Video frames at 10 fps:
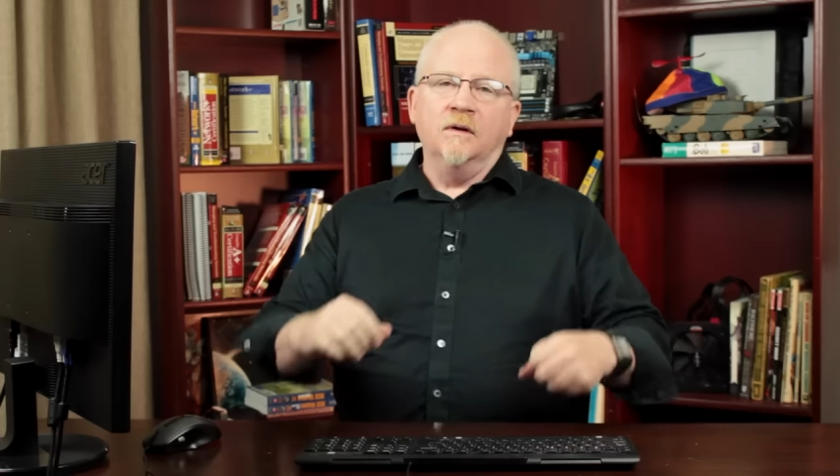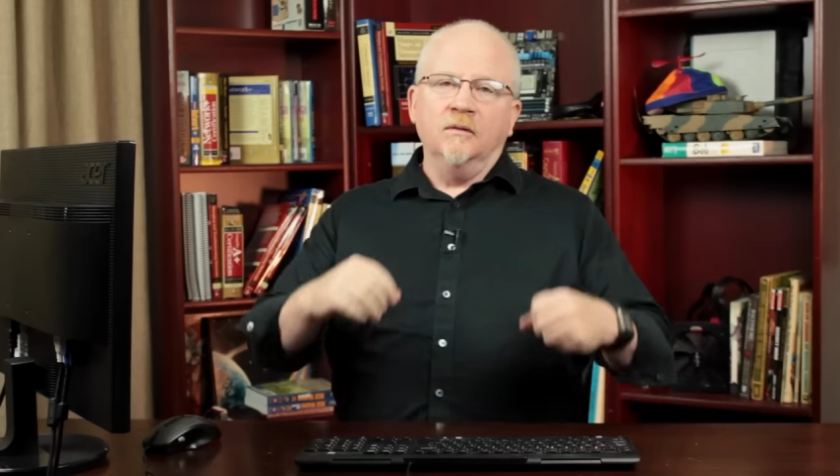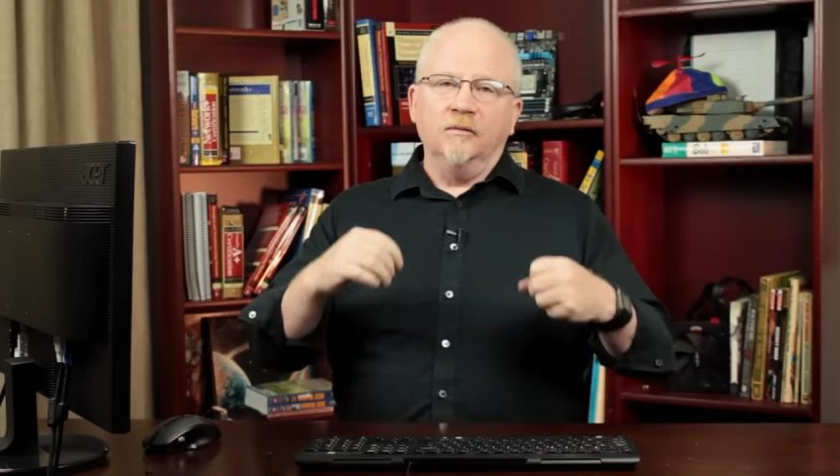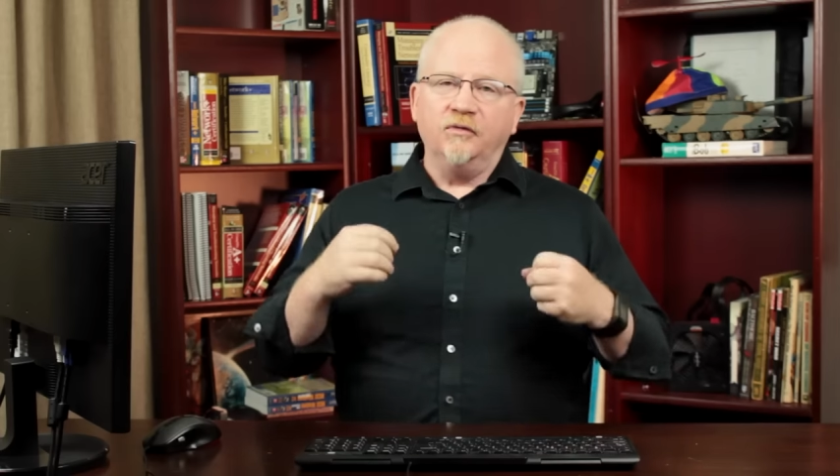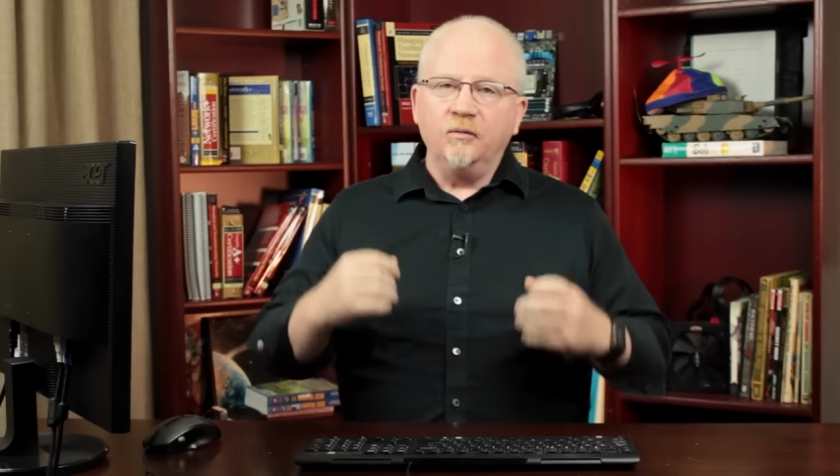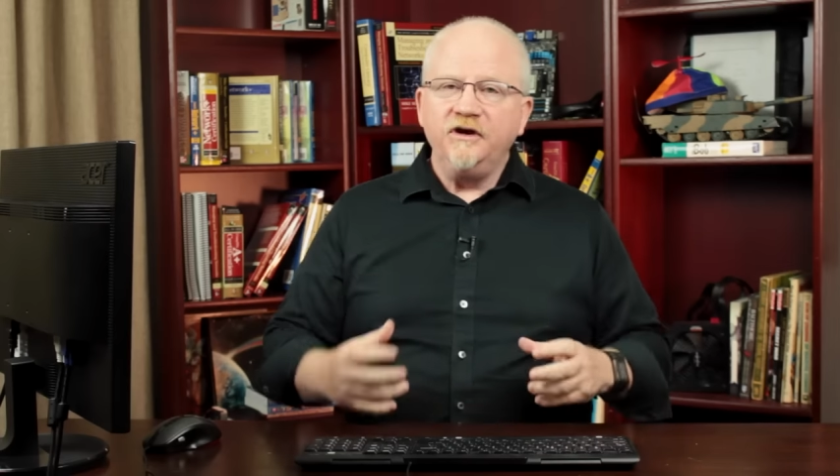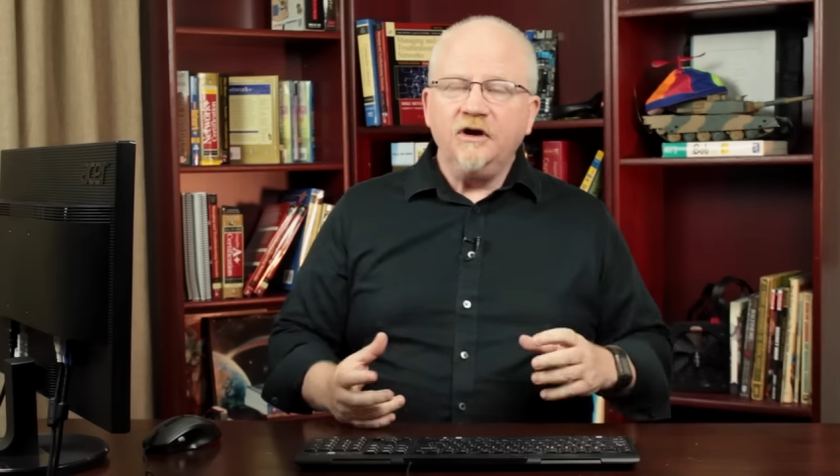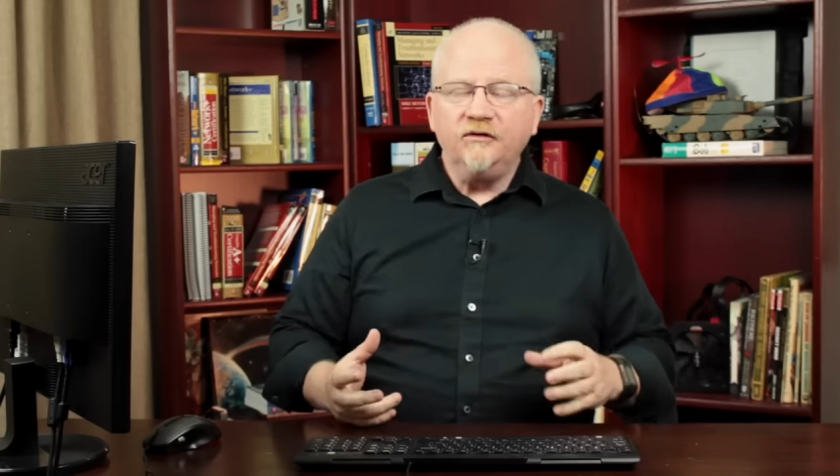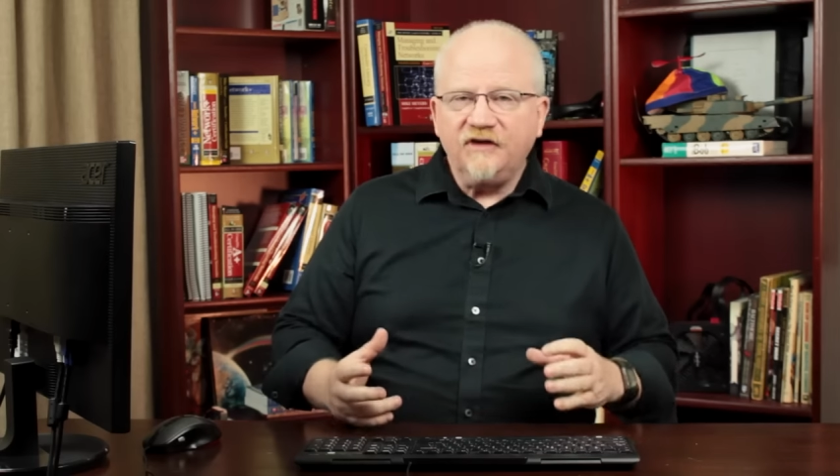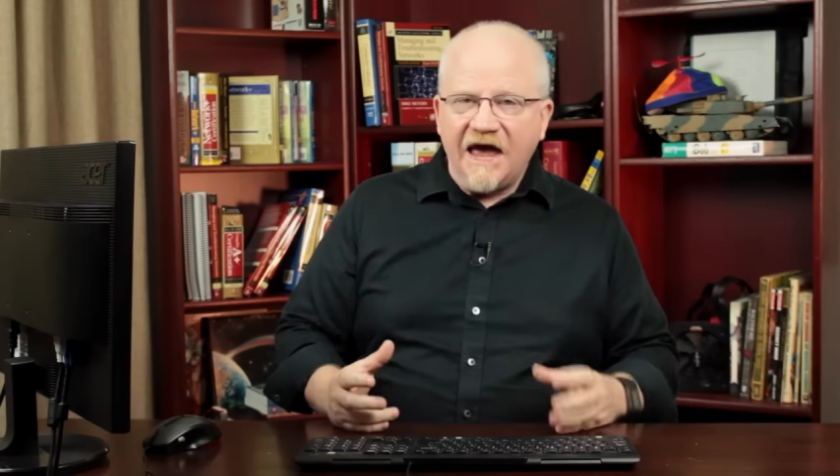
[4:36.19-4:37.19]
With
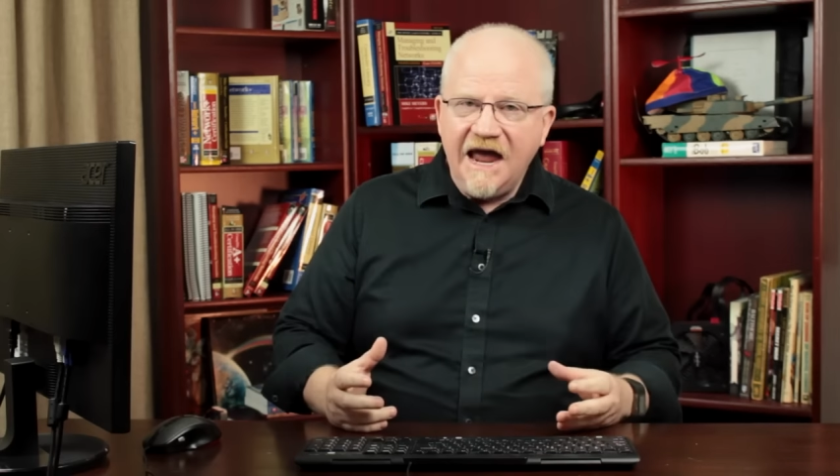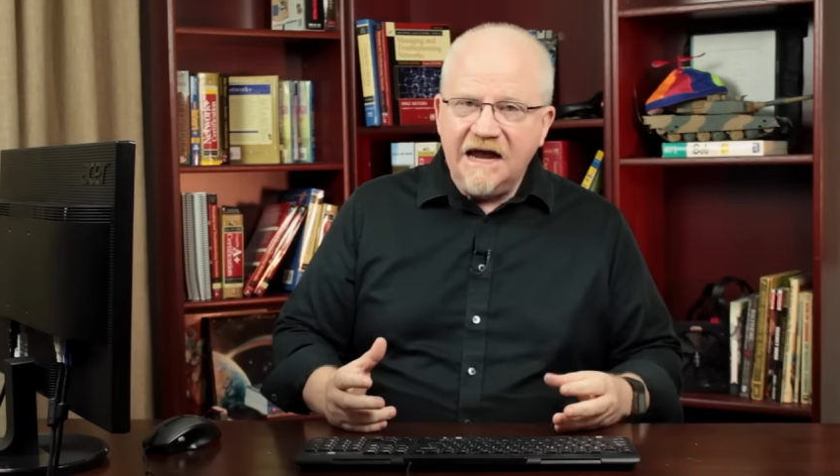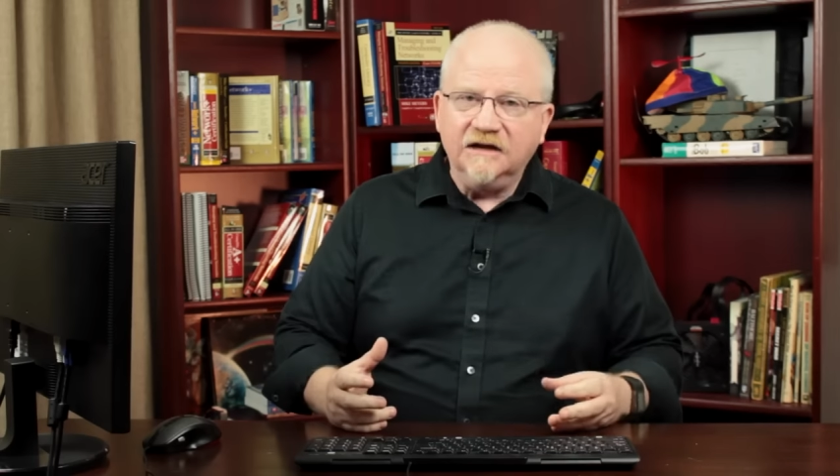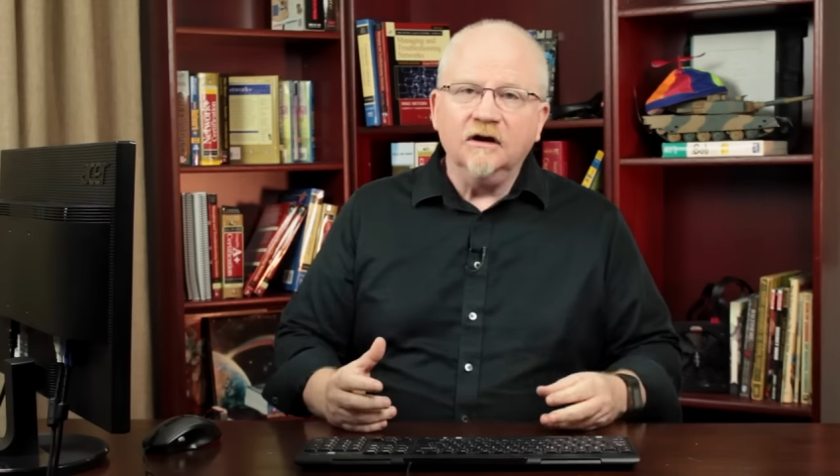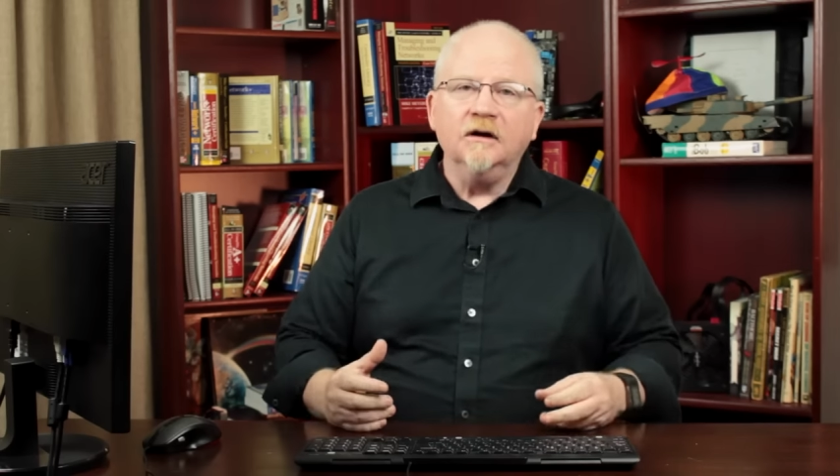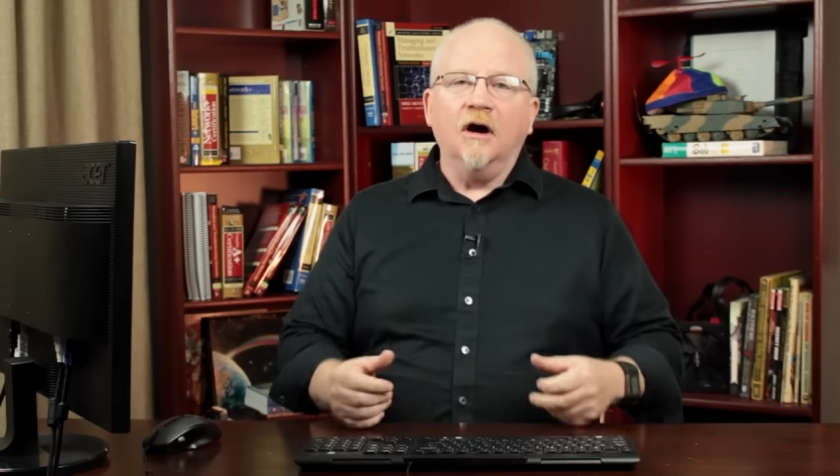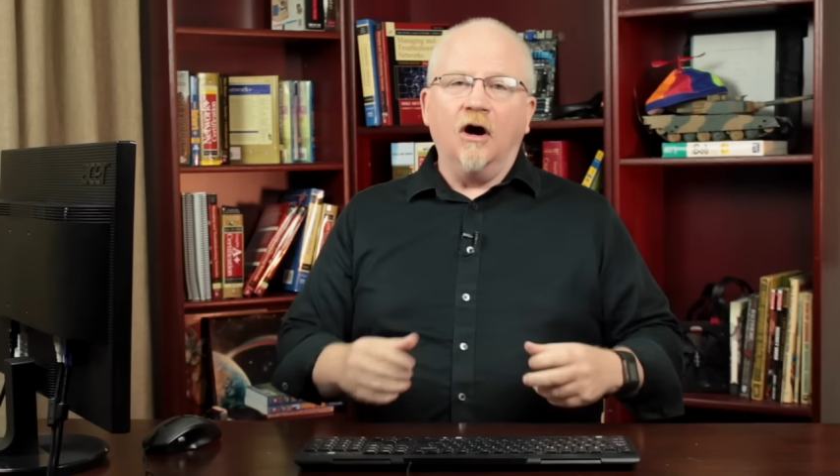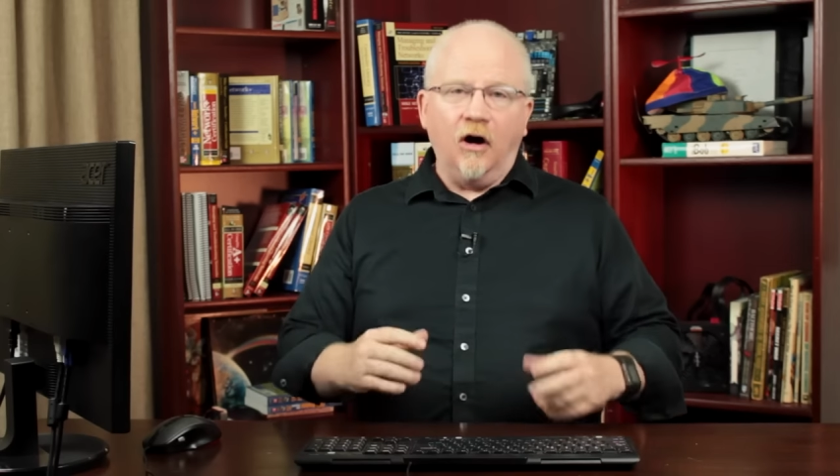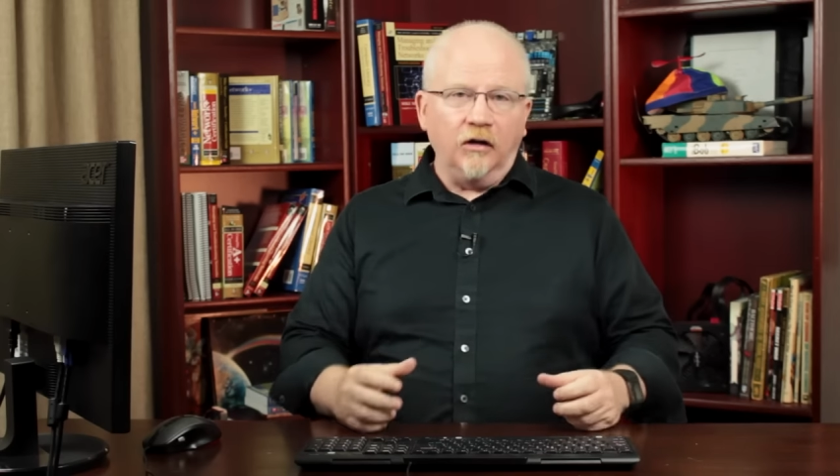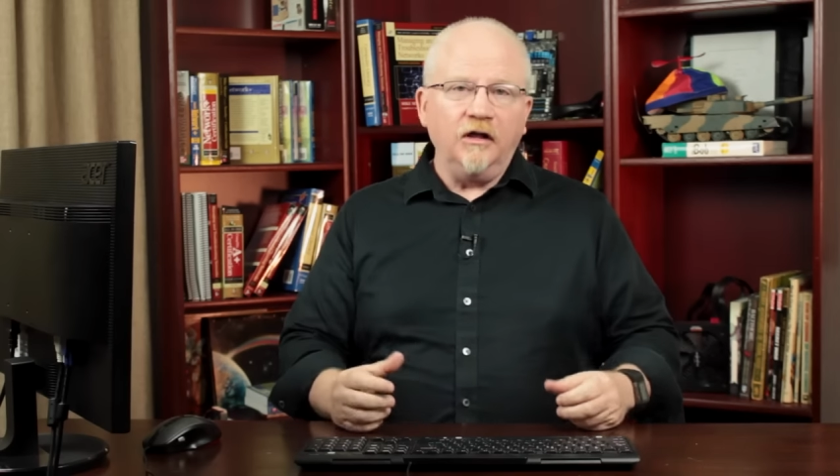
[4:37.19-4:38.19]
Windows 8,
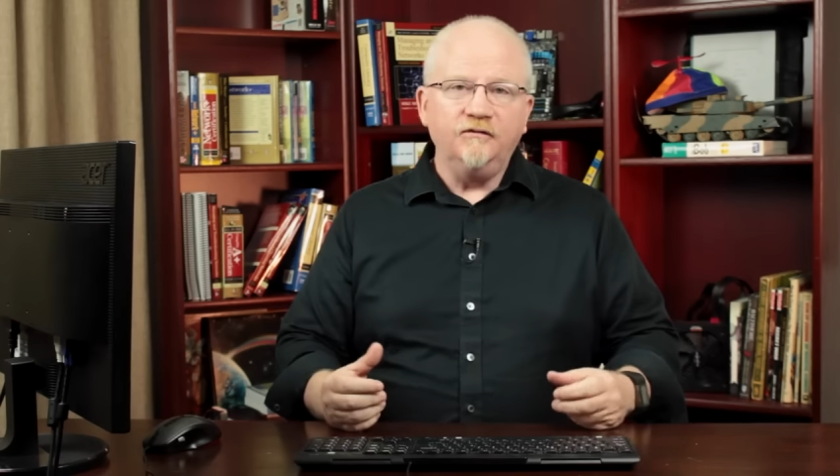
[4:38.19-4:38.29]
all